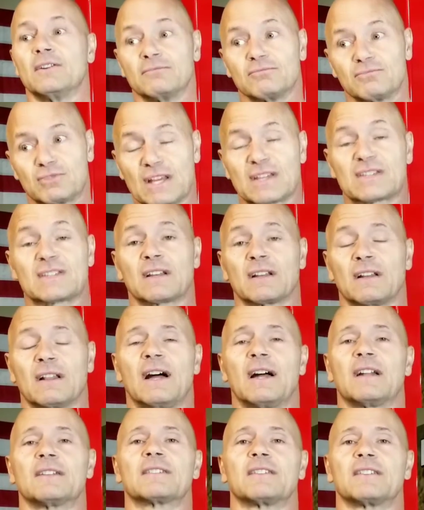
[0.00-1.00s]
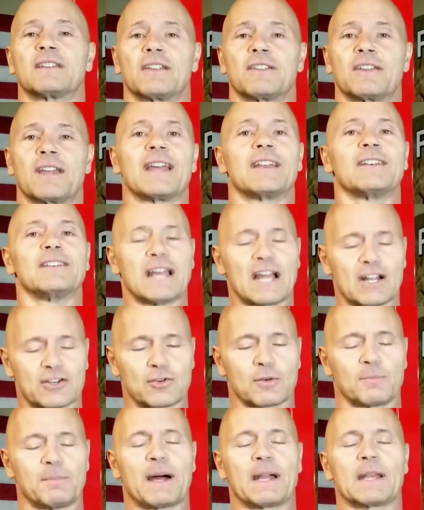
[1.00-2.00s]
Jason Gallant, on the other hand,
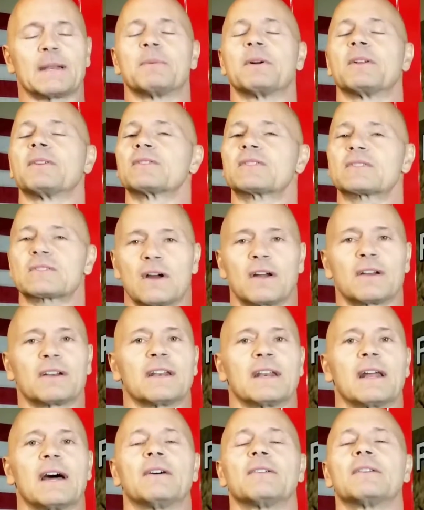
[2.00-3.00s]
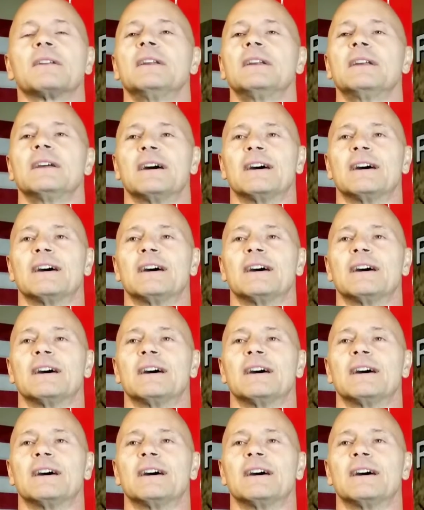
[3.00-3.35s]
natural bodybuilder, started out